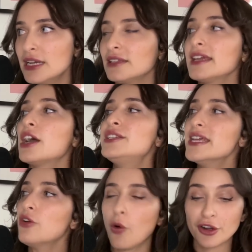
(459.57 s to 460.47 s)
Like, a
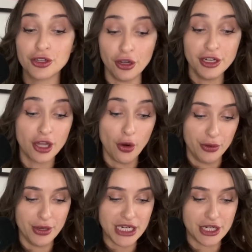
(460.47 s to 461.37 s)
tin horn could go
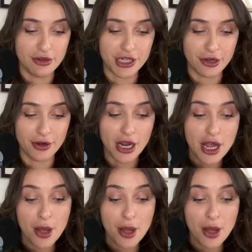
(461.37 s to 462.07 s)
Rudy Toot Toot,